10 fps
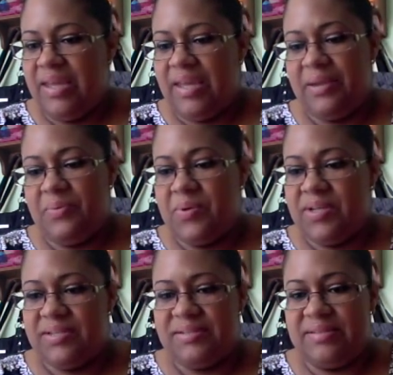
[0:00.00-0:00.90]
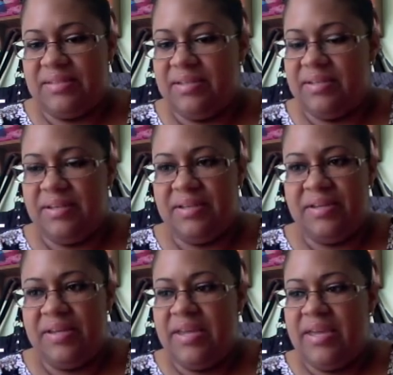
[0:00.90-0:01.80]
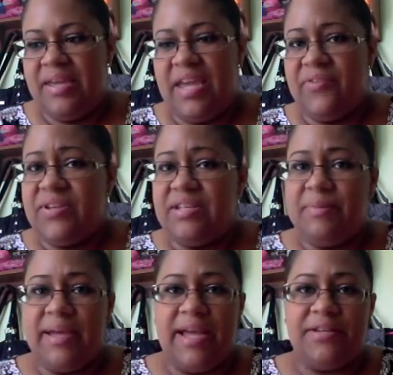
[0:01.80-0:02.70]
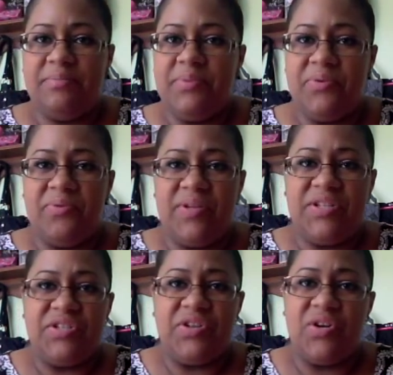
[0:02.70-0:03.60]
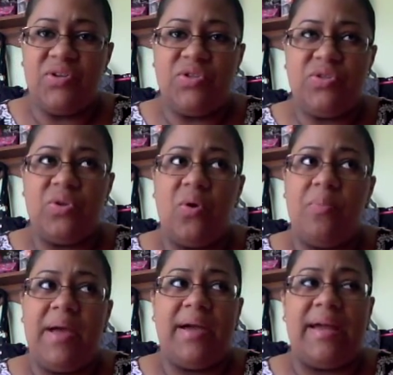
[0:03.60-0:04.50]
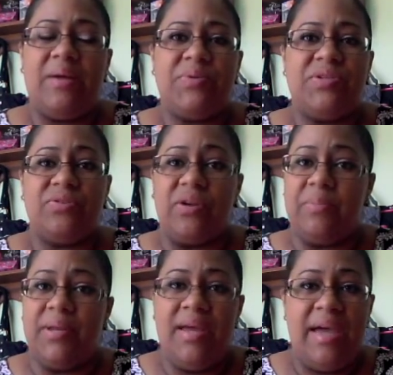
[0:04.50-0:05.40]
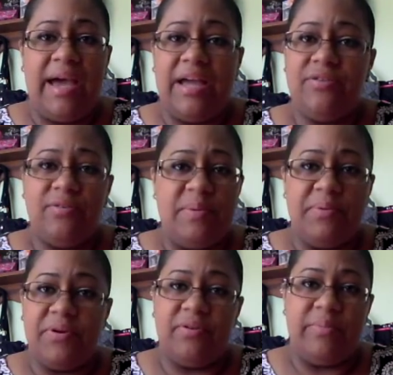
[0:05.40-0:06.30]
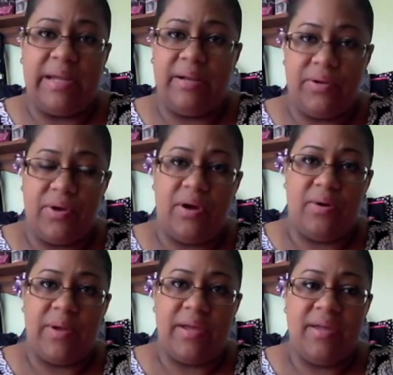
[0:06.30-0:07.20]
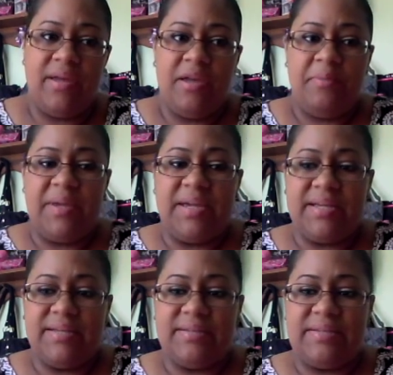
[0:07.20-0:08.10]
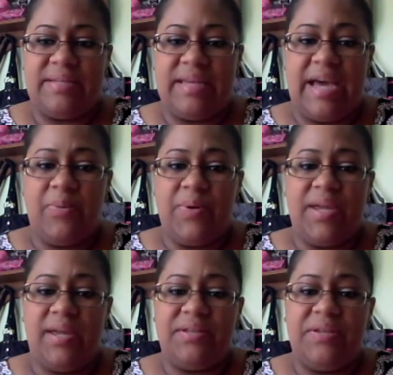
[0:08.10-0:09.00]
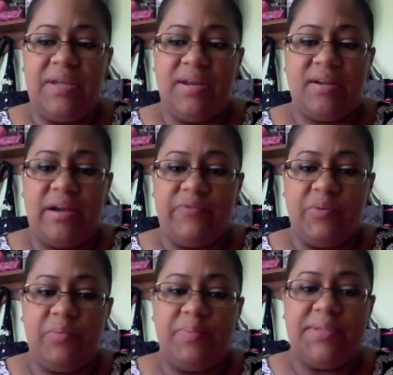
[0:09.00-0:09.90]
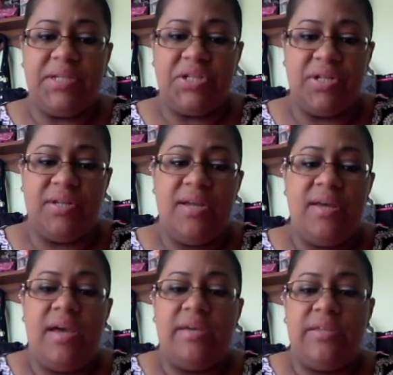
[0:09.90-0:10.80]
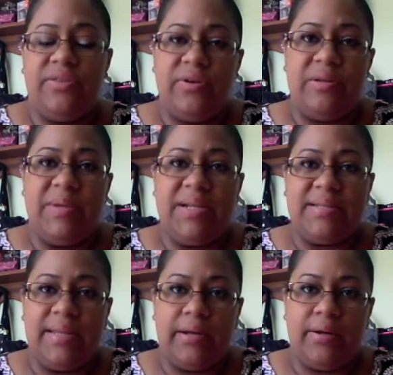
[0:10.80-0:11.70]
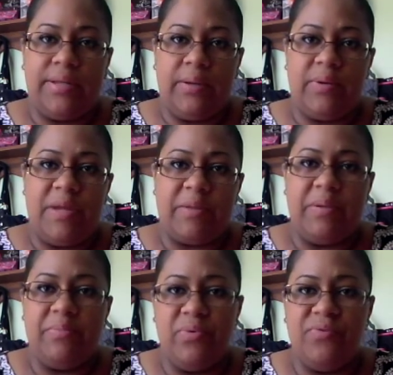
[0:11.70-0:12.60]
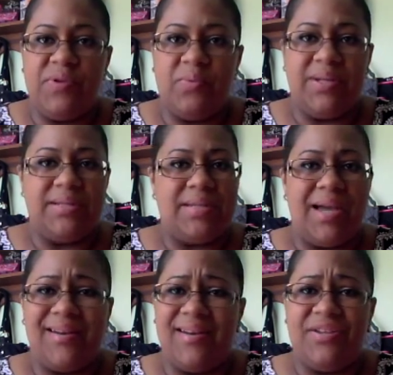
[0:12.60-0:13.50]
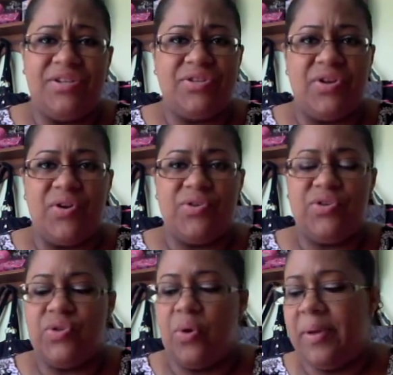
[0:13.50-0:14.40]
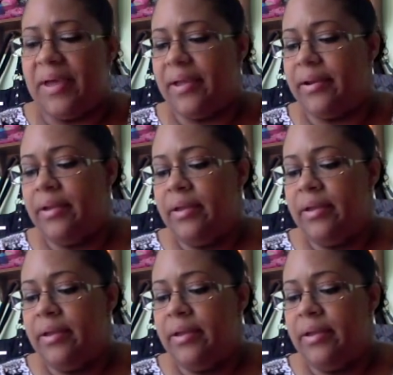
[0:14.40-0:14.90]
It was. Every time I had to move, it just hurt so bad. I was screaming. I know people heard me out in the hallway because I would get in a comfortable position, and then 30 minutes later they would make me move to one side, and it just hurt so bad.